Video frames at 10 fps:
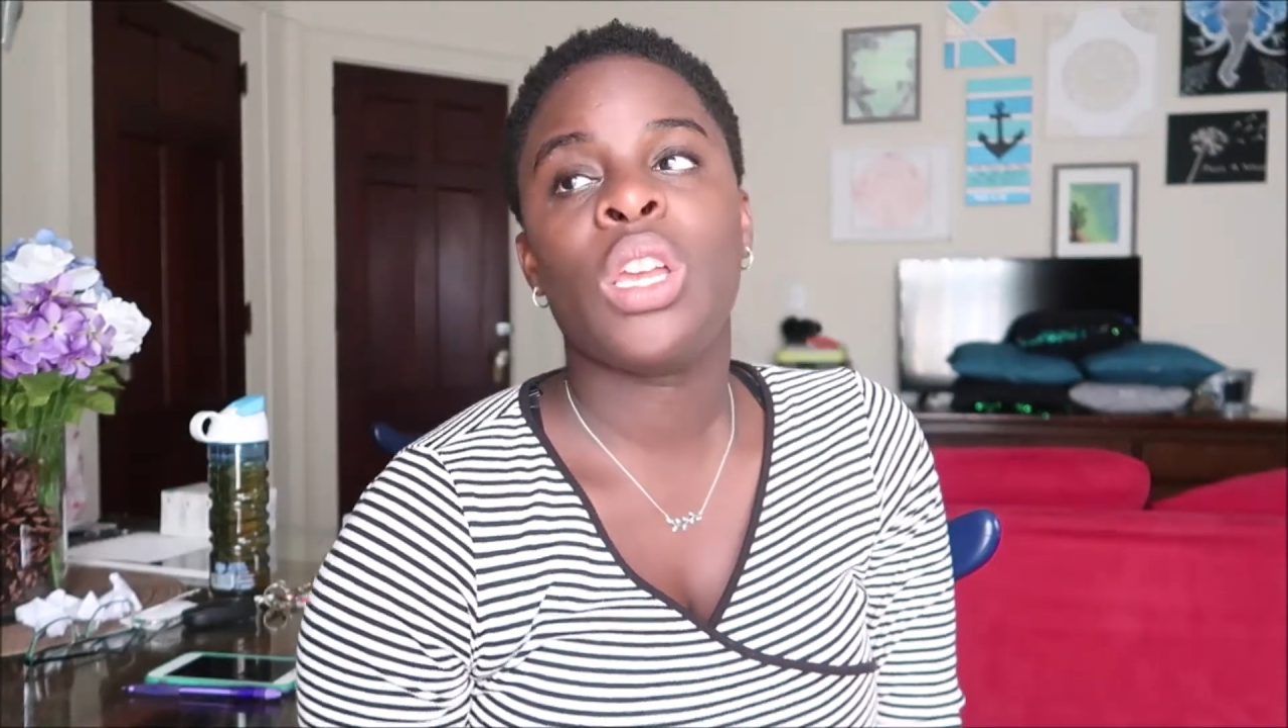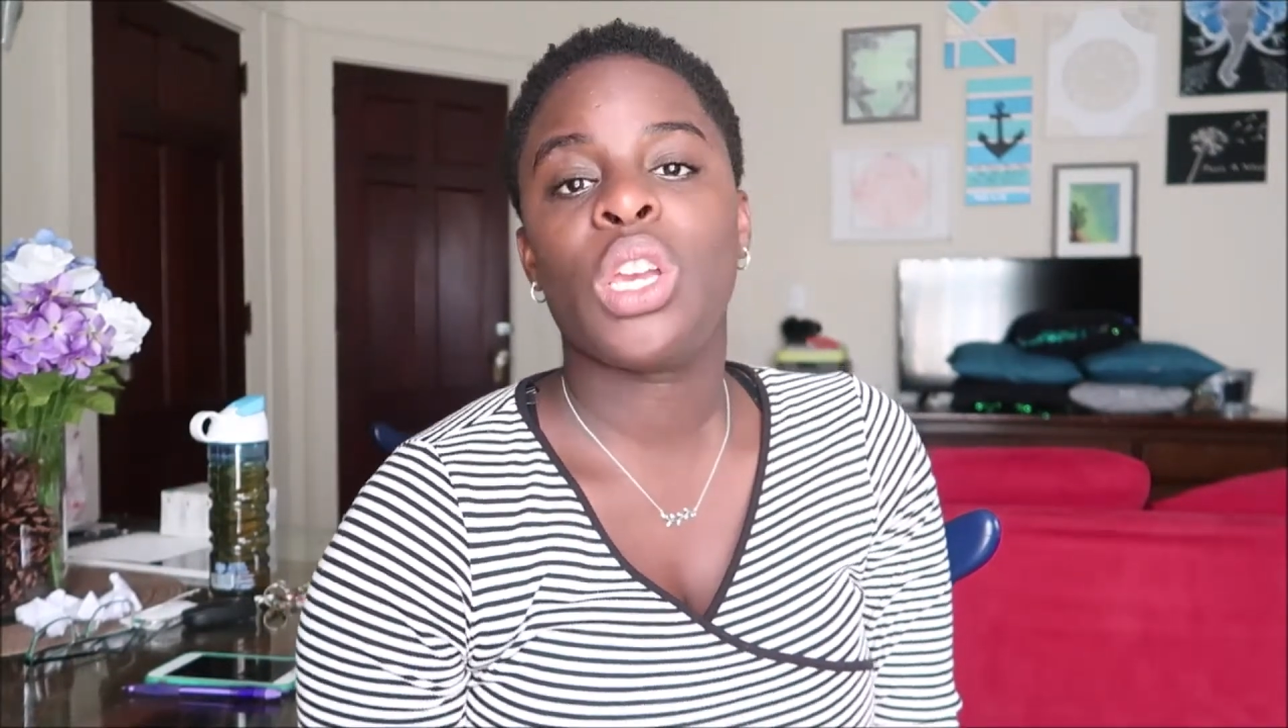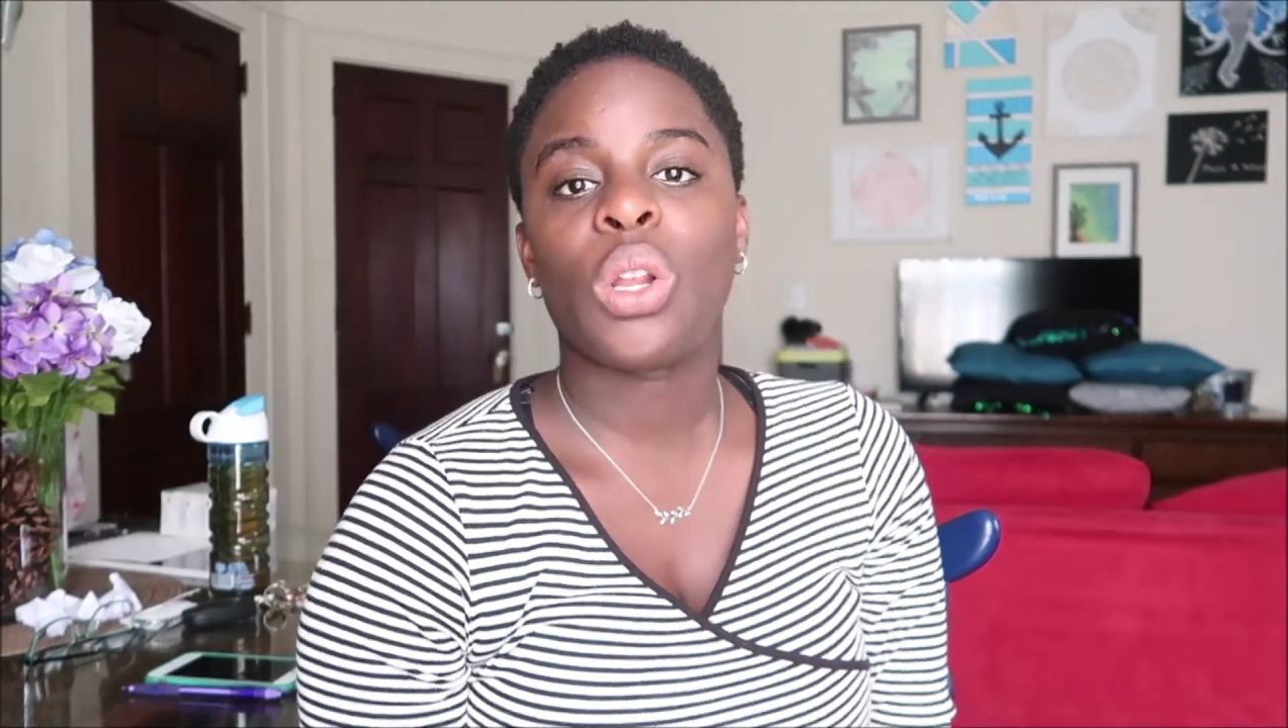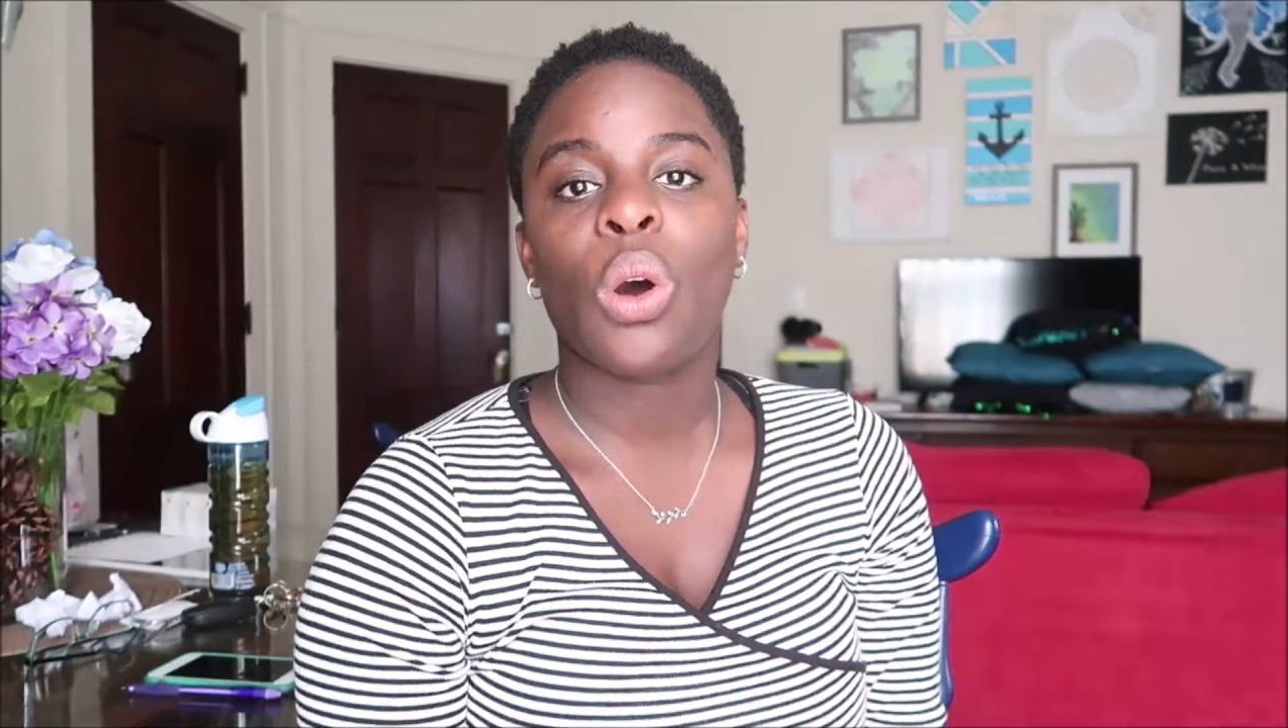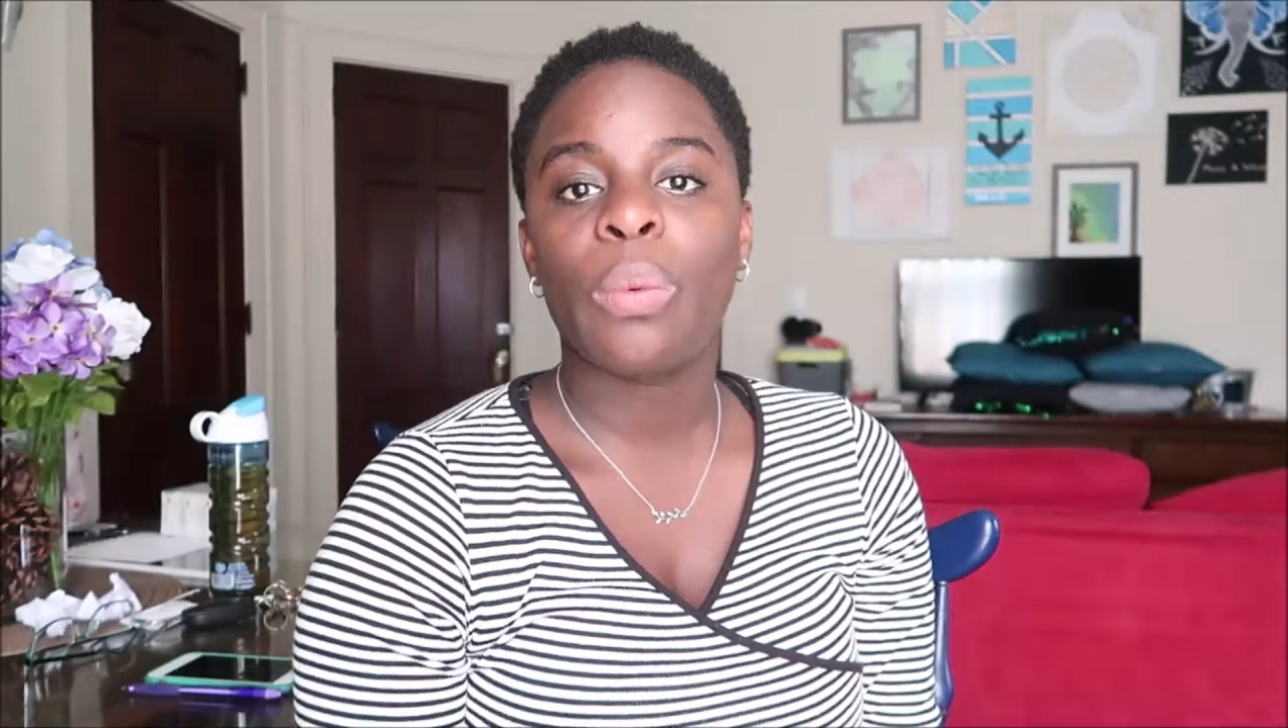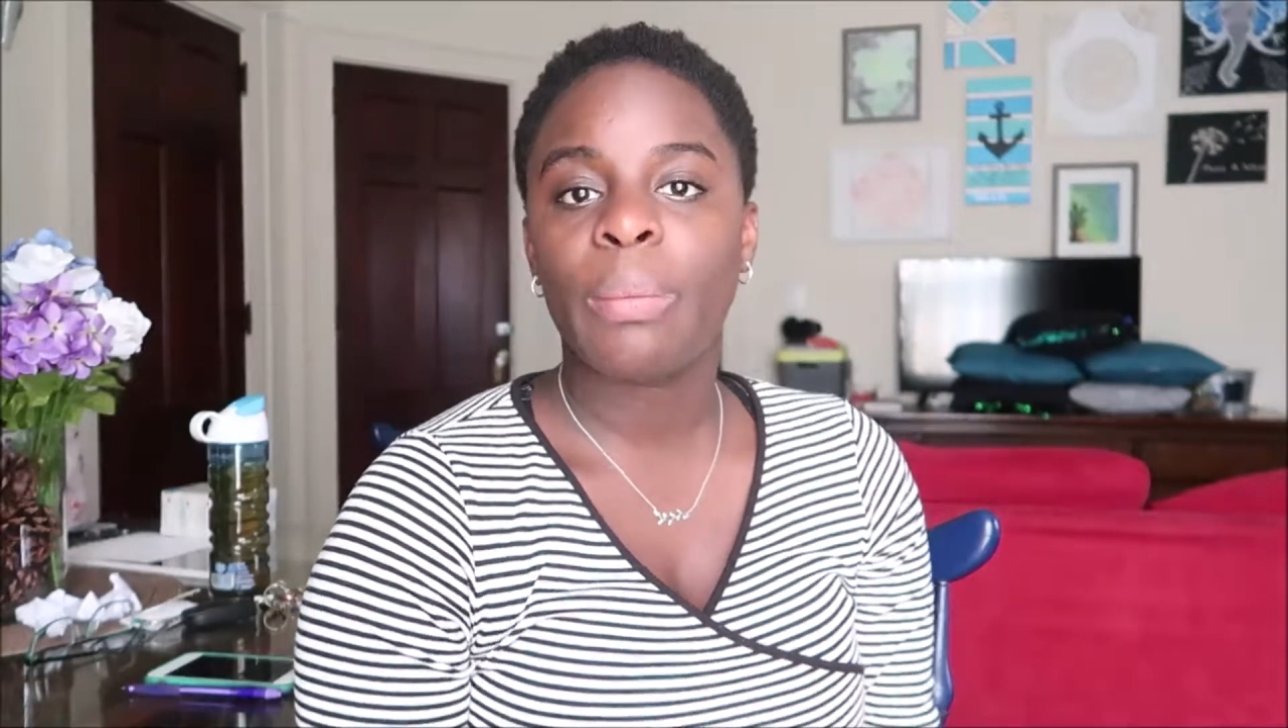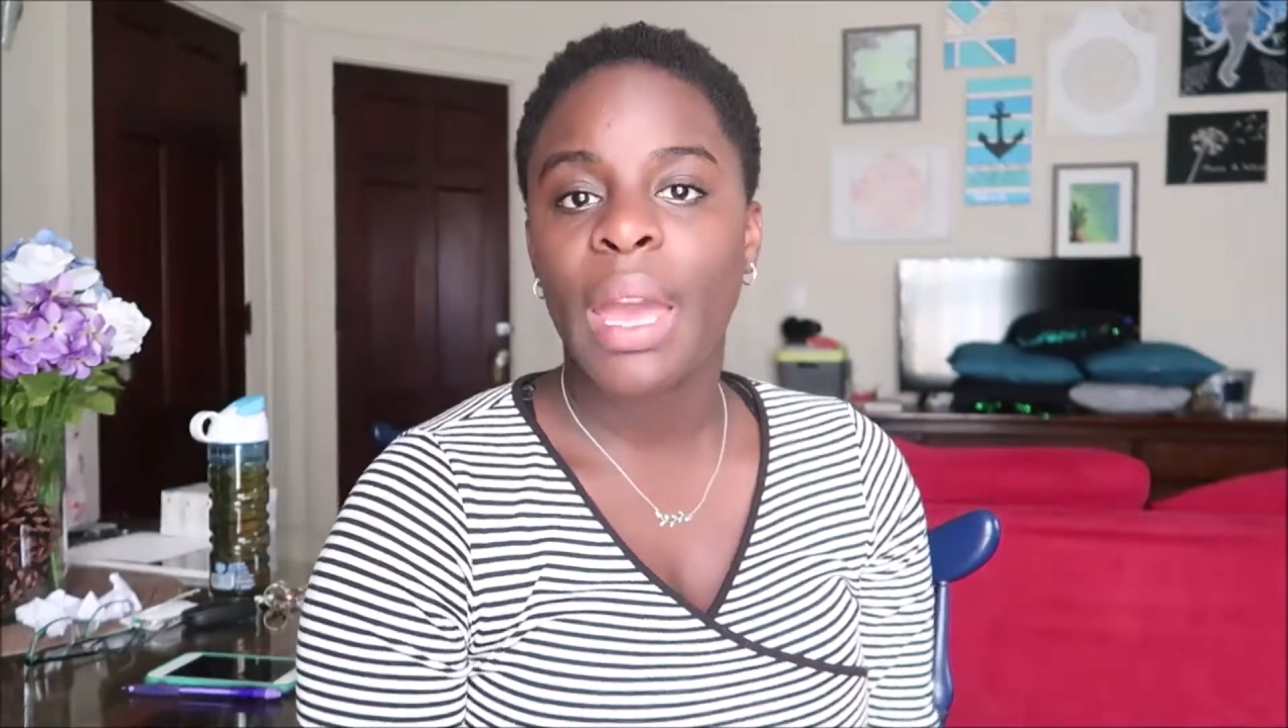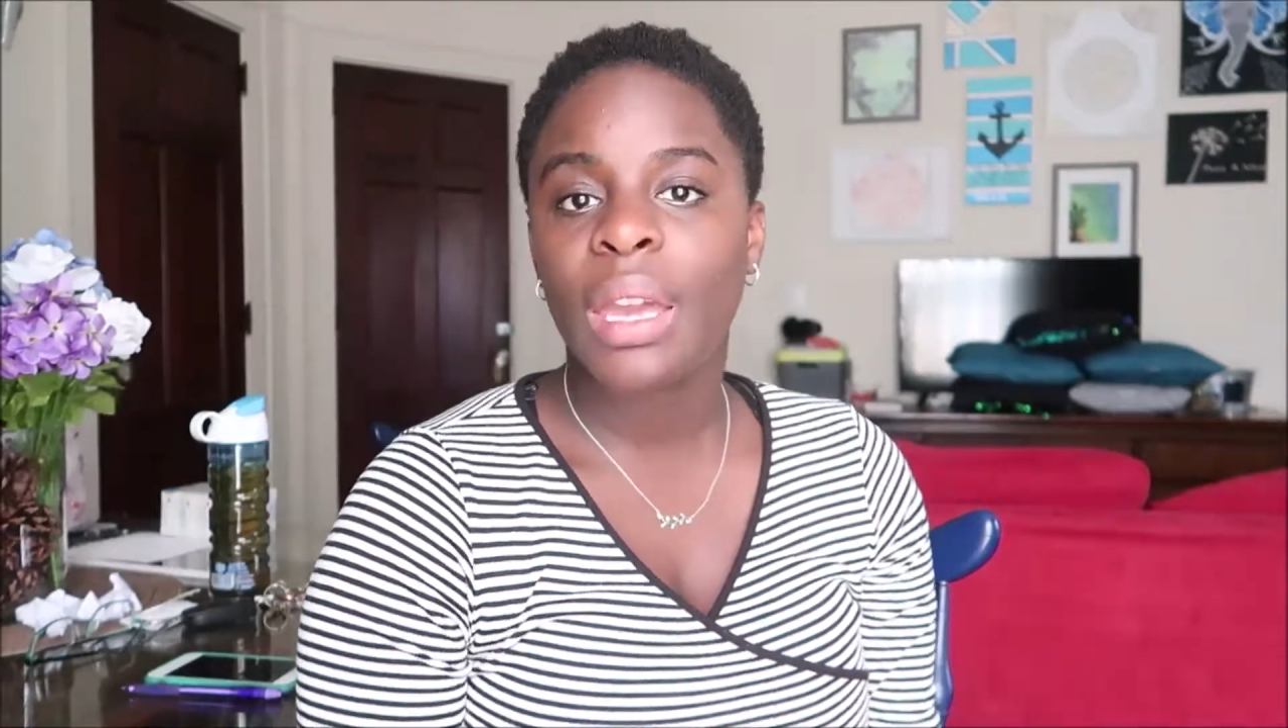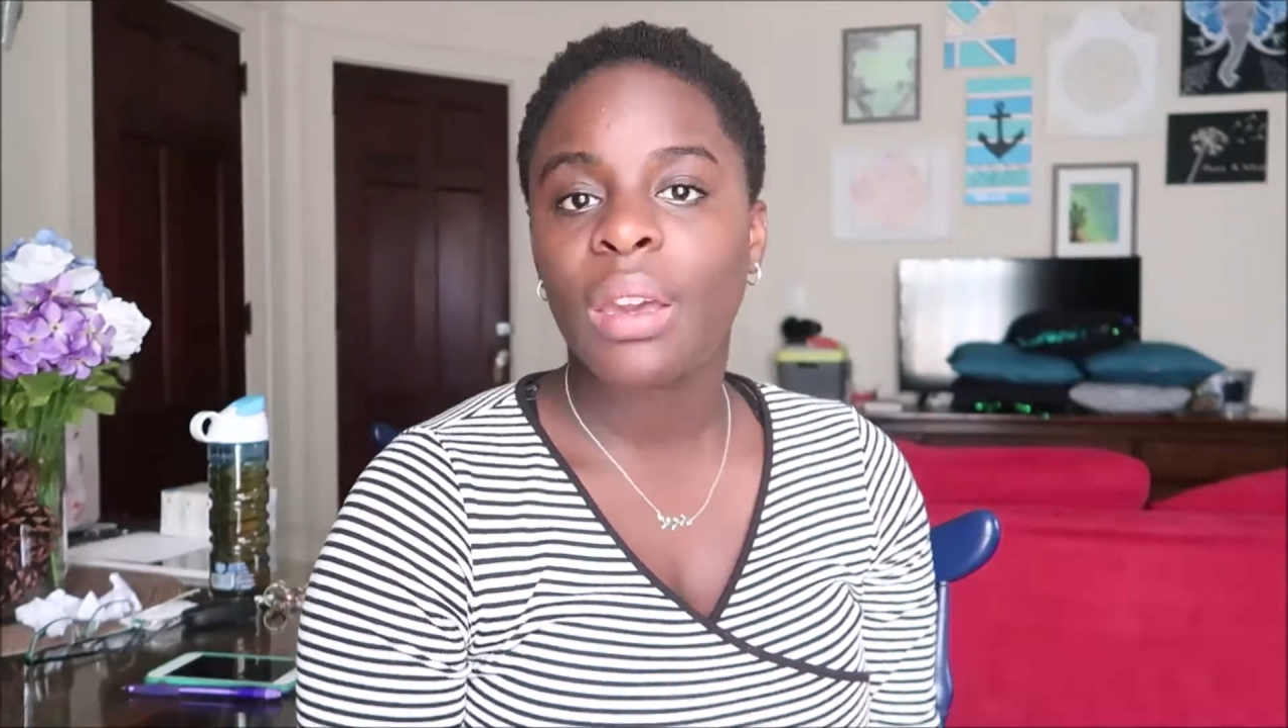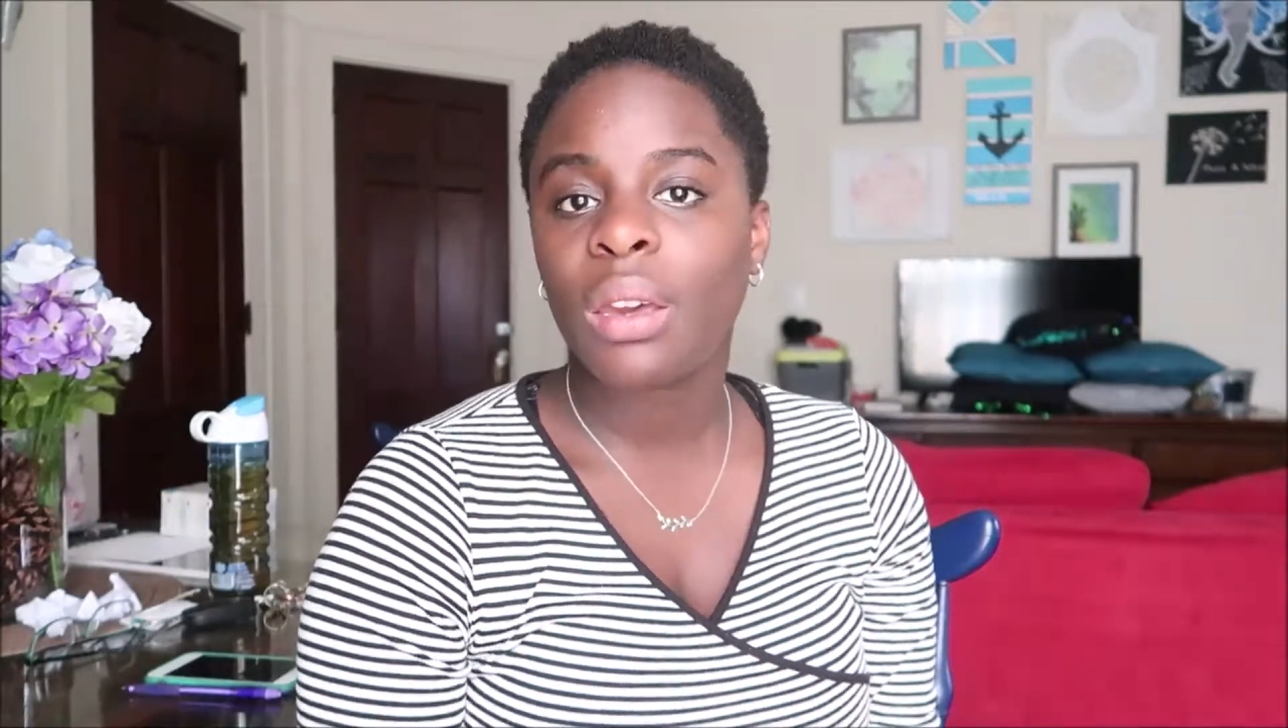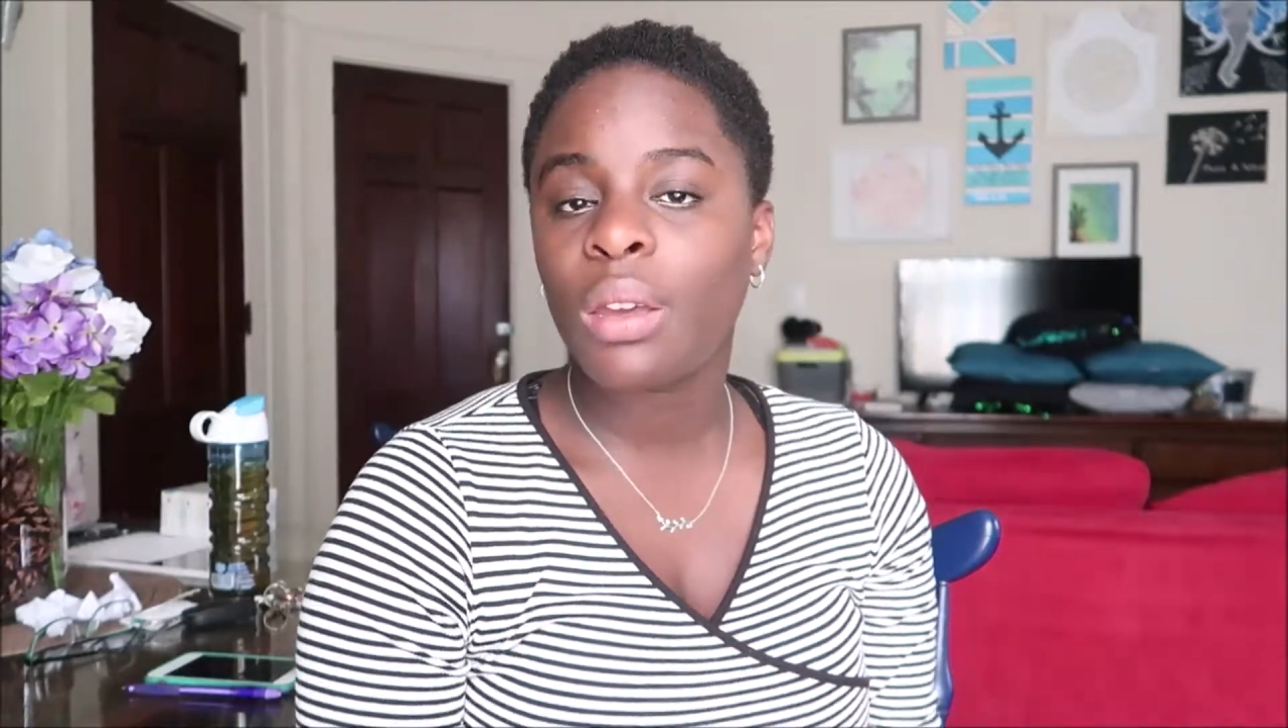open my